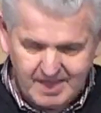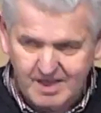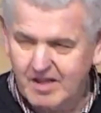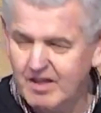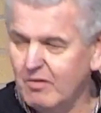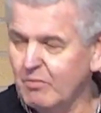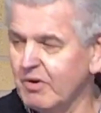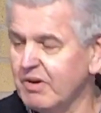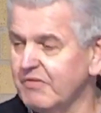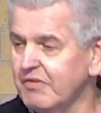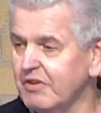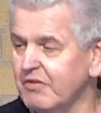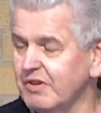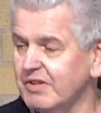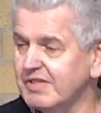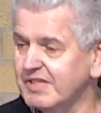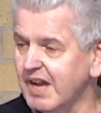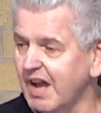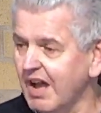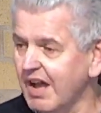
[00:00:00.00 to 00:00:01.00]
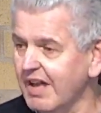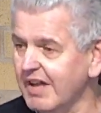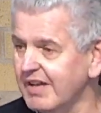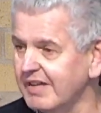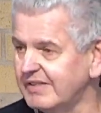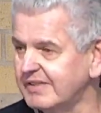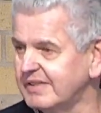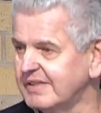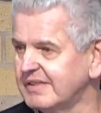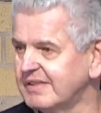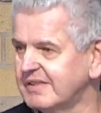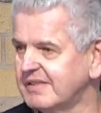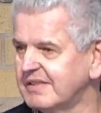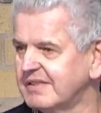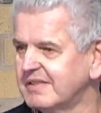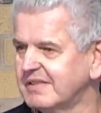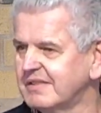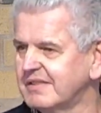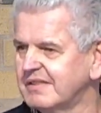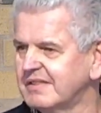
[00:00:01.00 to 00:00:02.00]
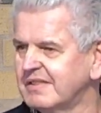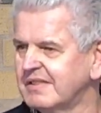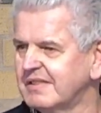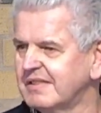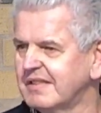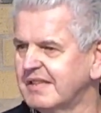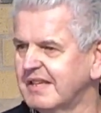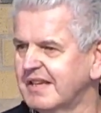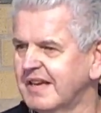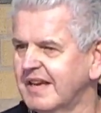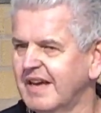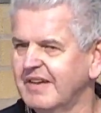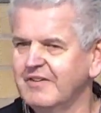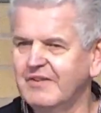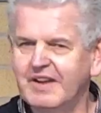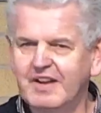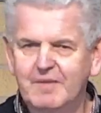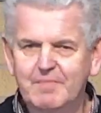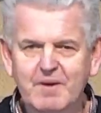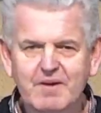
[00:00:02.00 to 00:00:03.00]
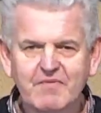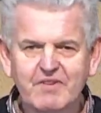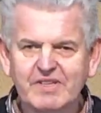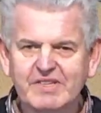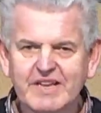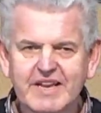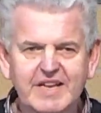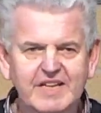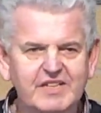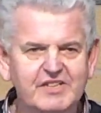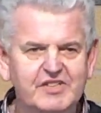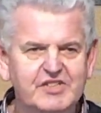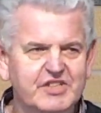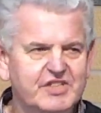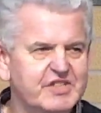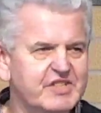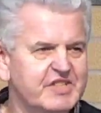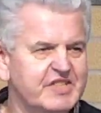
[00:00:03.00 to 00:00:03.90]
And what if you're retired and you get up every day and it's just the